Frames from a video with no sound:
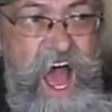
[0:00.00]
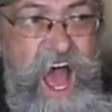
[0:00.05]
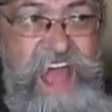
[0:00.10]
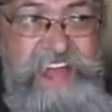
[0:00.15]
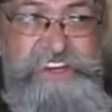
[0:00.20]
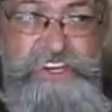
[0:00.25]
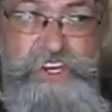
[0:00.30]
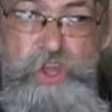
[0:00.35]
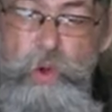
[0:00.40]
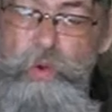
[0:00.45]

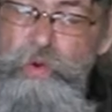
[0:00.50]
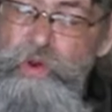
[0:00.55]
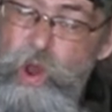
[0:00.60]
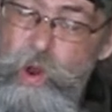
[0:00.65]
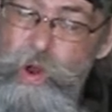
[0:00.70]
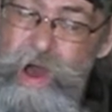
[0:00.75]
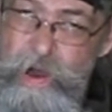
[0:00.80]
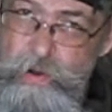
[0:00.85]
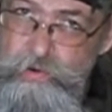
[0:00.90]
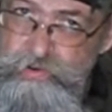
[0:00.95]
I don't
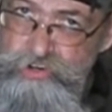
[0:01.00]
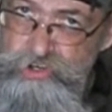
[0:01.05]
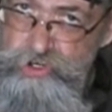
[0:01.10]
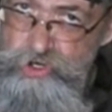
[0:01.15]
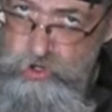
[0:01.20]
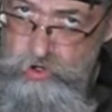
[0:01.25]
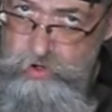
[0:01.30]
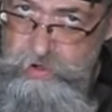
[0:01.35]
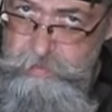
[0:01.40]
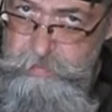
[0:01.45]
know how
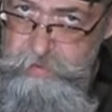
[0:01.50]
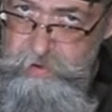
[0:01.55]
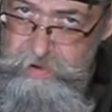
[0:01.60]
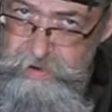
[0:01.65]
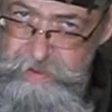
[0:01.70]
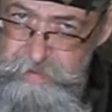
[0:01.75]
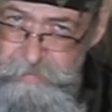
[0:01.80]
durable